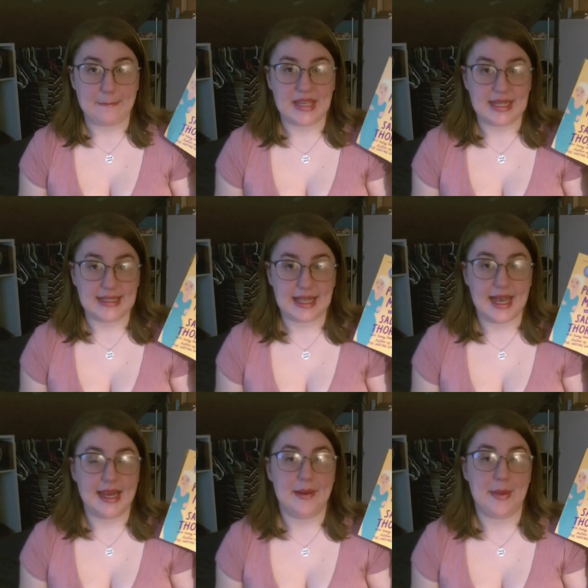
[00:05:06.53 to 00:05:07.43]
because
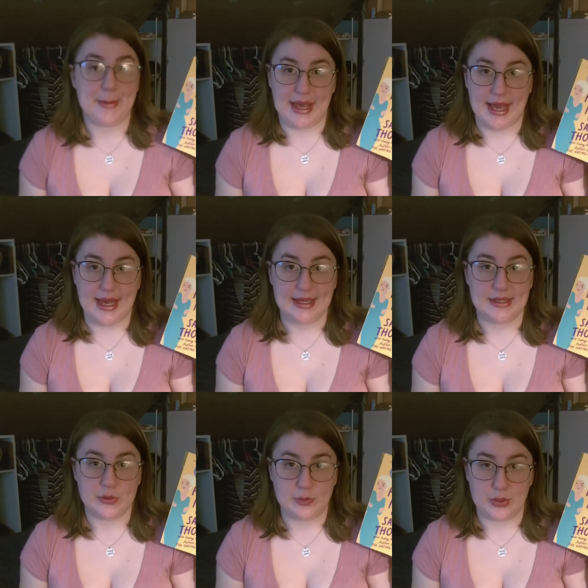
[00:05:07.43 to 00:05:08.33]
I am a bad
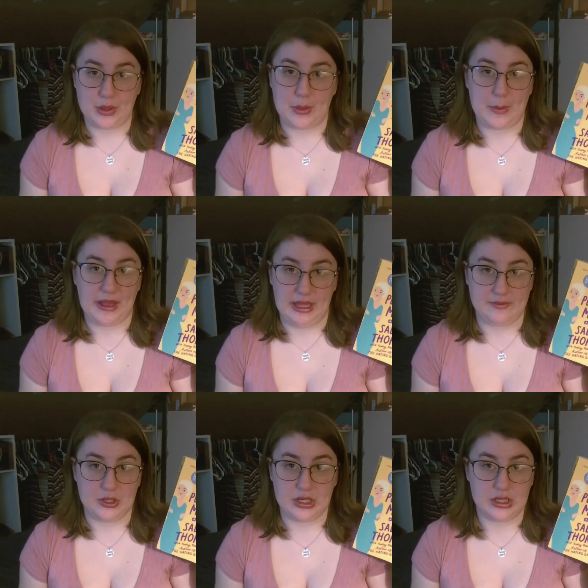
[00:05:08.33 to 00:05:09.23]
book
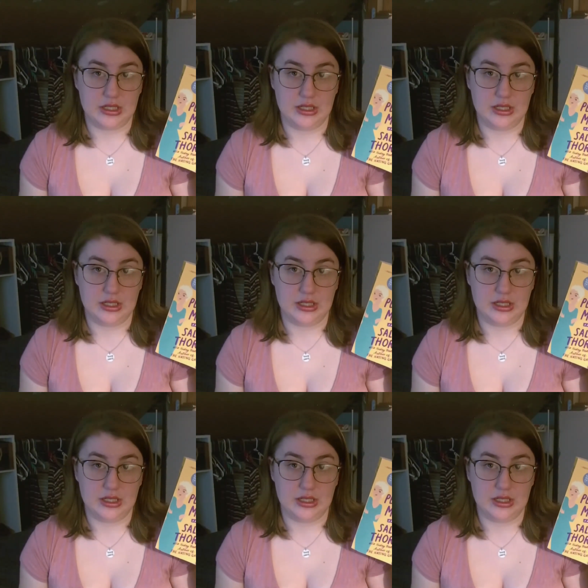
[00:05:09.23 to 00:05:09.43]
lover.